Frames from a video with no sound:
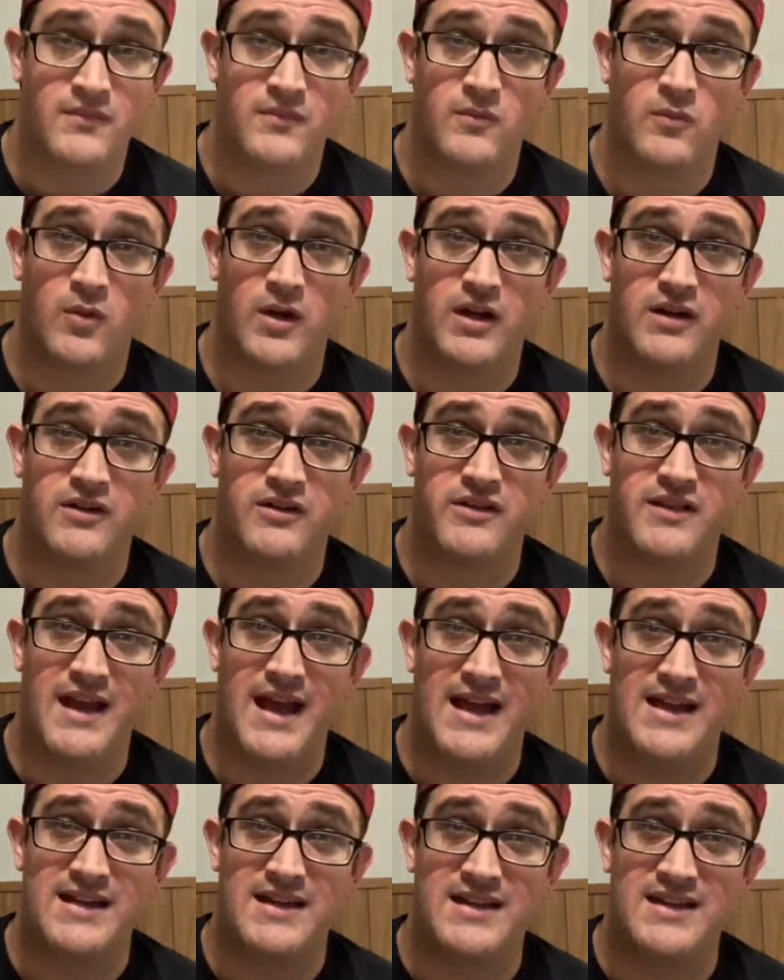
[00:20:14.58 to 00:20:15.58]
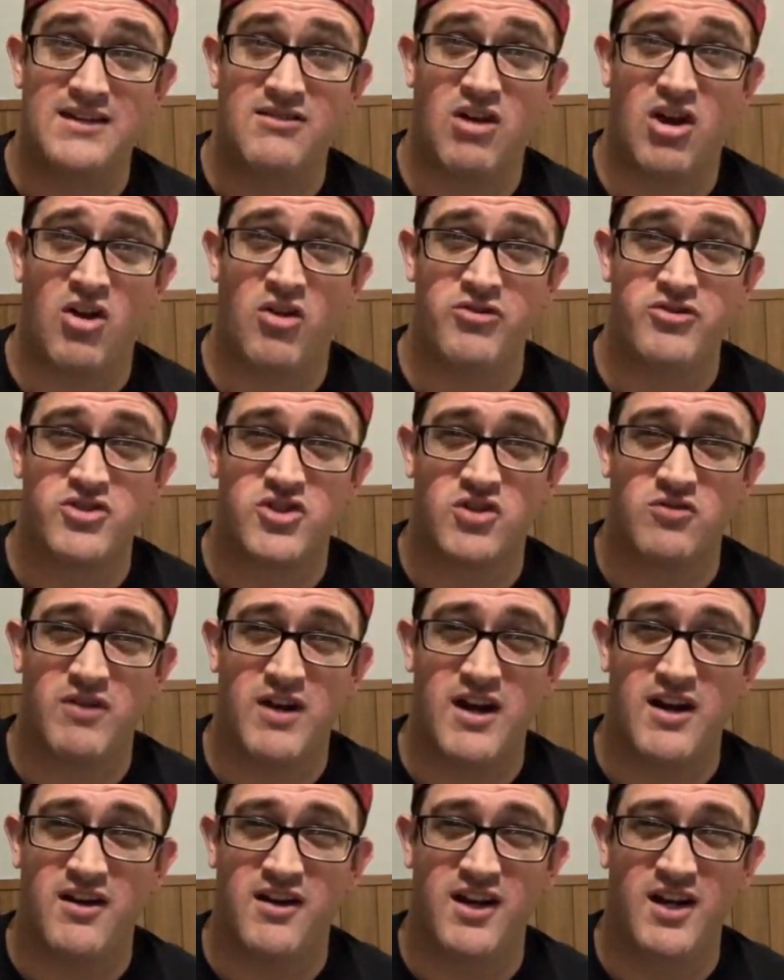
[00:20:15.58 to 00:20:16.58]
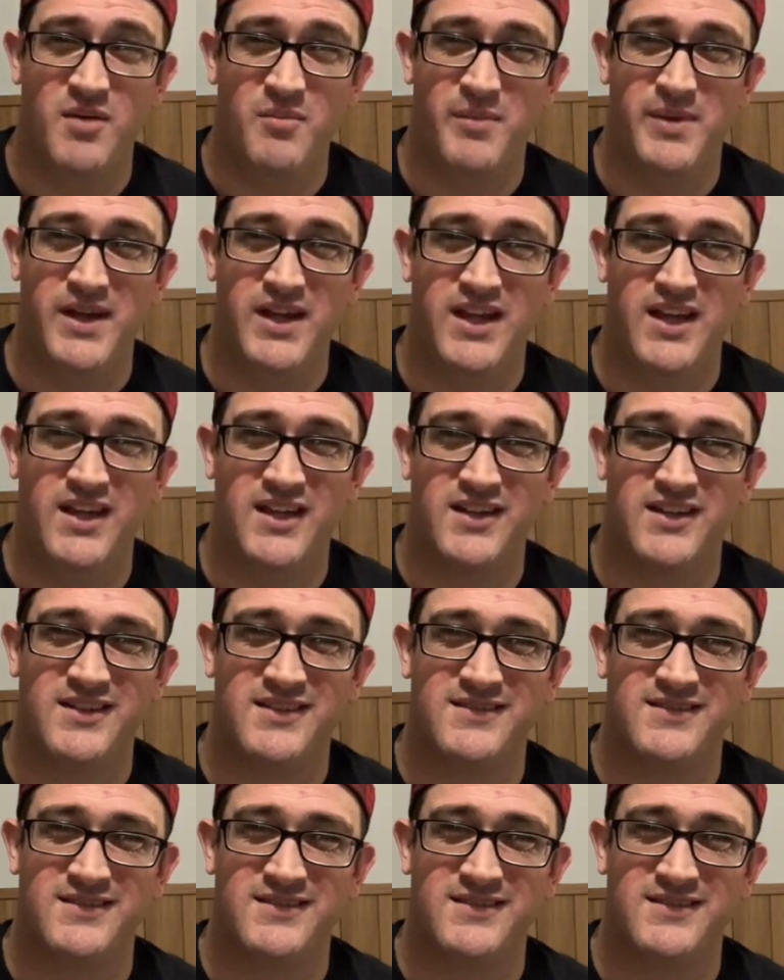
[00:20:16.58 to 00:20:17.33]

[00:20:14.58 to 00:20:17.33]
Where's that ultra rare gonna be?